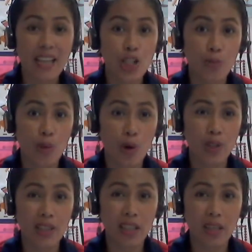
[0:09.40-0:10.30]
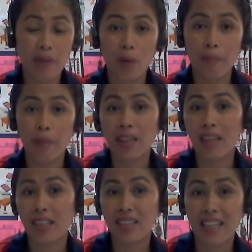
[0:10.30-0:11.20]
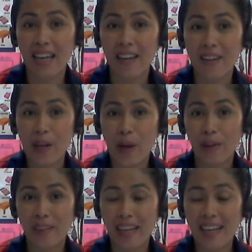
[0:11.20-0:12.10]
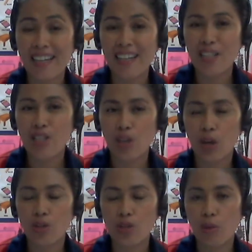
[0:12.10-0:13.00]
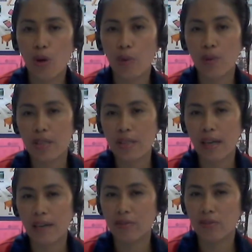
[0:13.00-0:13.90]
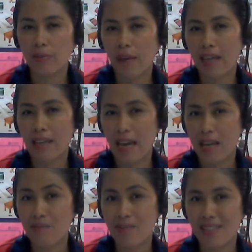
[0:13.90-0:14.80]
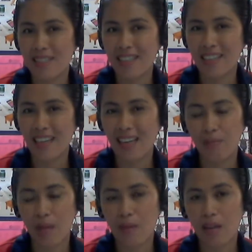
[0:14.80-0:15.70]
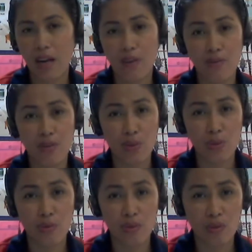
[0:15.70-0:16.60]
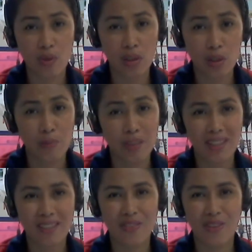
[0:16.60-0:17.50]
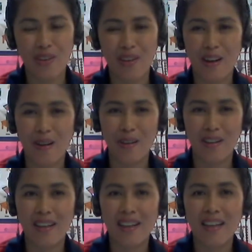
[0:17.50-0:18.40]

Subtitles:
Tomorrow is going to be our potluck day. Okay, so tomorrow we'll just have play games and maybe a review a little bit for our